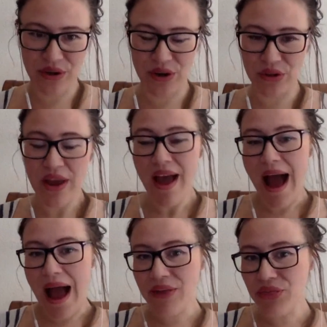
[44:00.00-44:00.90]
going.
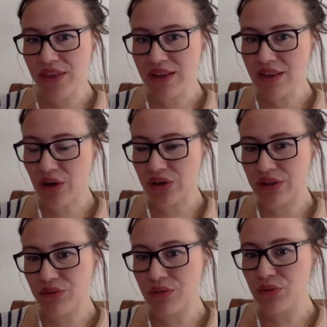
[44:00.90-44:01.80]
I think, Nico,
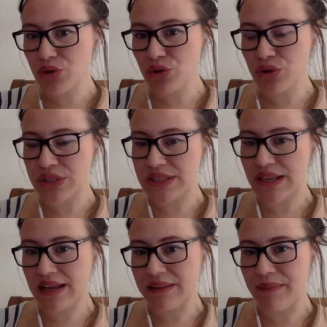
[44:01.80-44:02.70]
that we should do a
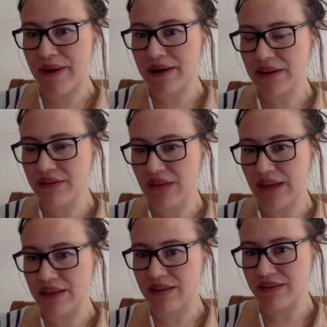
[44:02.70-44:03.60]
second part of
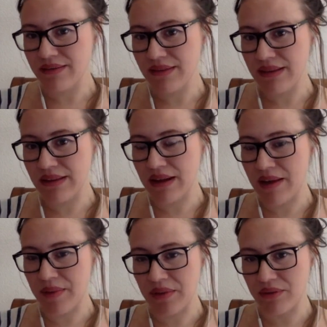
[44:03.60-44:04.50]
that in
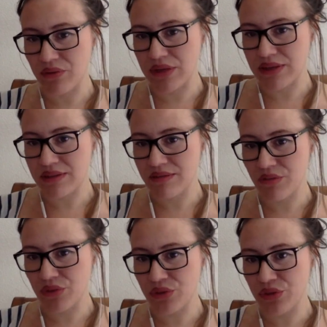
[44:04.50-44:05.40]
a couple of
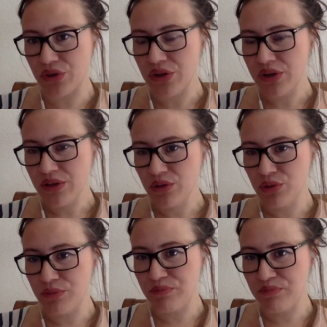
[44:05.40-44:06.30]
weeks. What do you
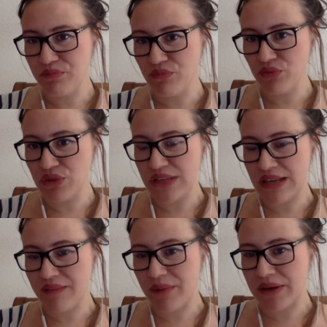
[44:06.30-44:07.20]
do?
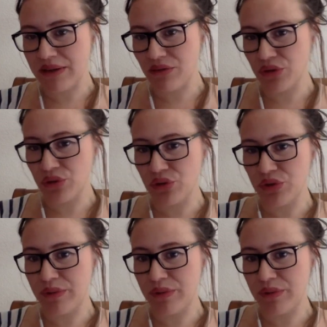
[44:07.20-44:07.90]
Second part of what to do